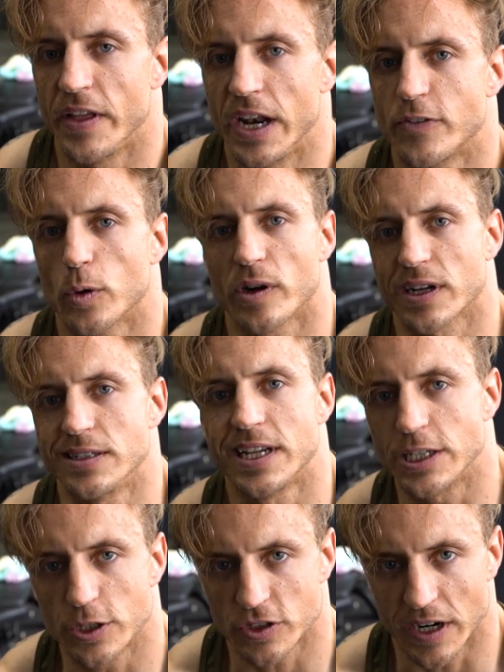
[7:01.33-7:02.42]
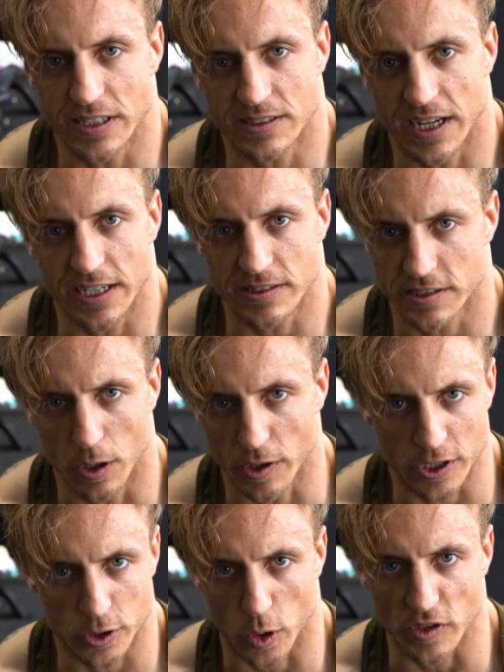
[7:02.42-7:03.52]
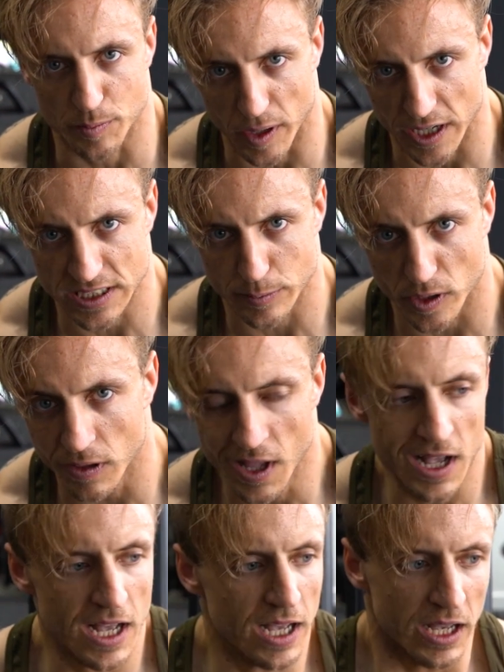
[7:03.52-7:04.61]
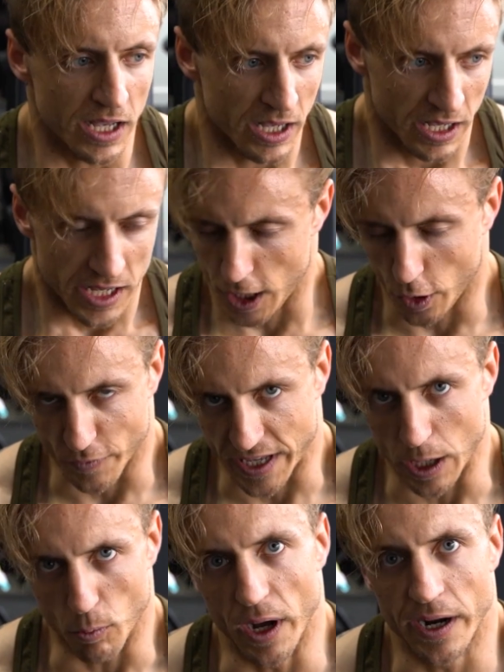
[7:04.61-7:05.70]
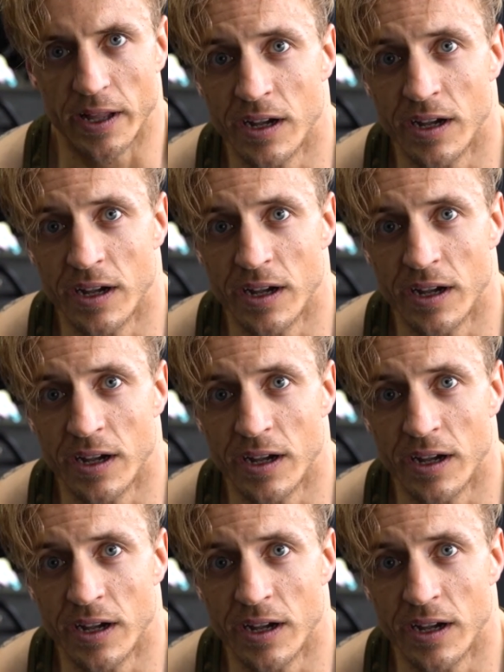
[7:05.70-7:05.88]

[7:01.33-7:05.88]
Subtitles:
than if you were to continue trying to stay as slow and controlled as possible and only get 1.